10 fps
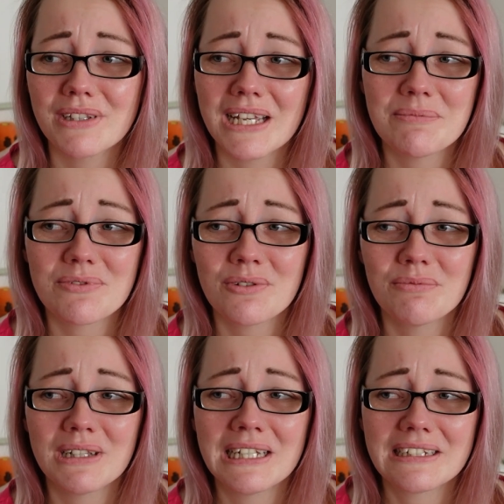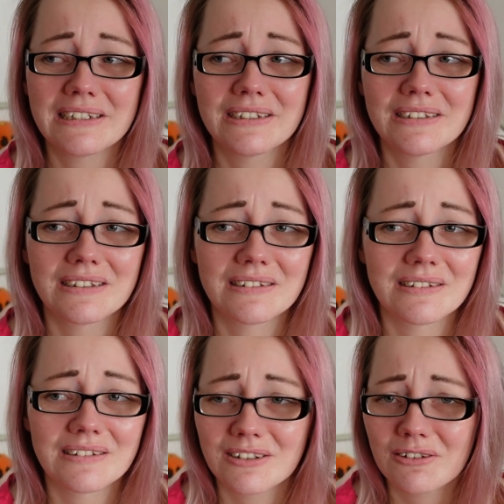types of like
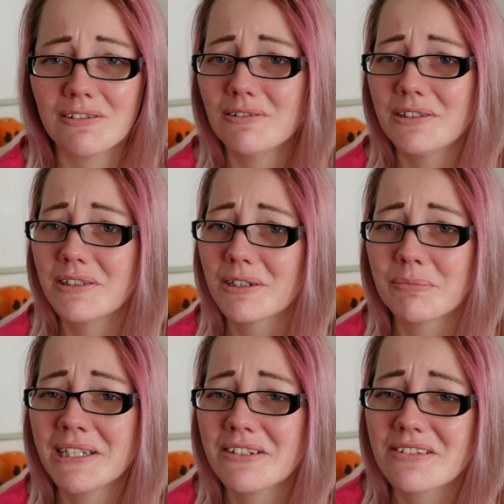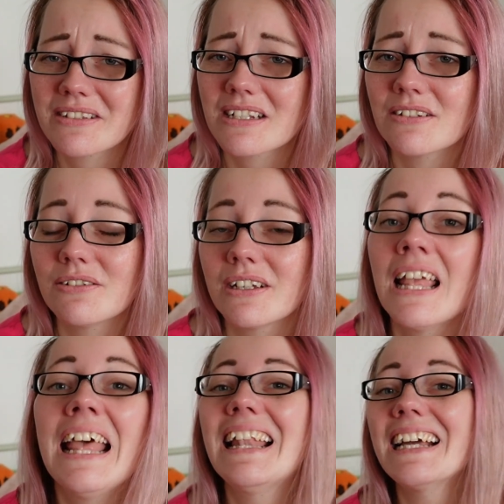color combinations that you can,
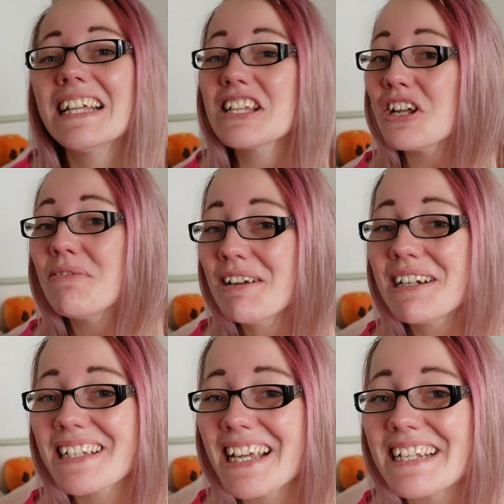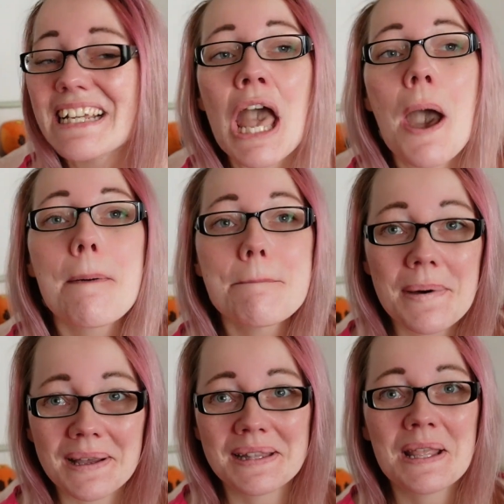like, it's not very exciting,
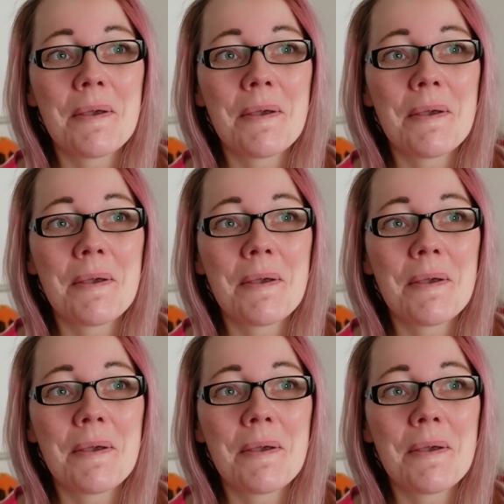but